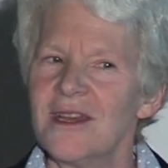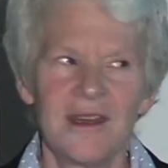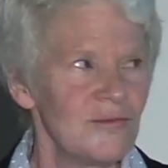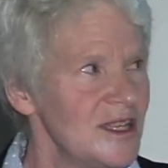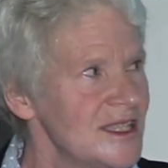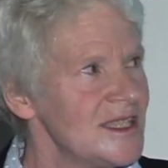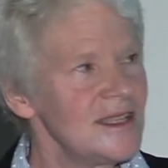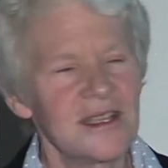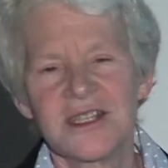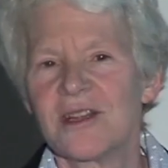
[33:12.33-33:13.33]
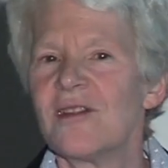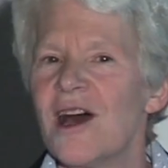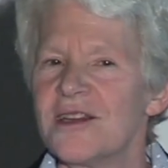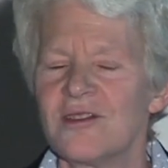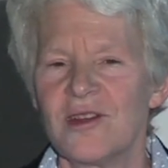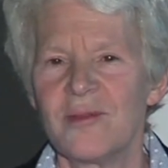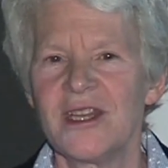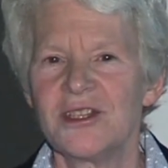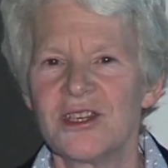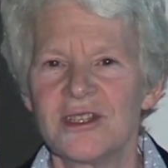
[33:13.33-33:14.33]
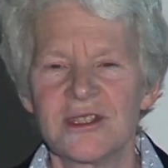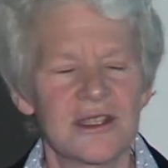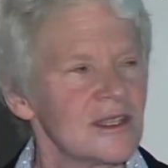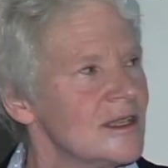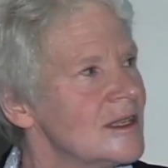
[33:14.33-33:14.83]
And we see this a lot in our patients.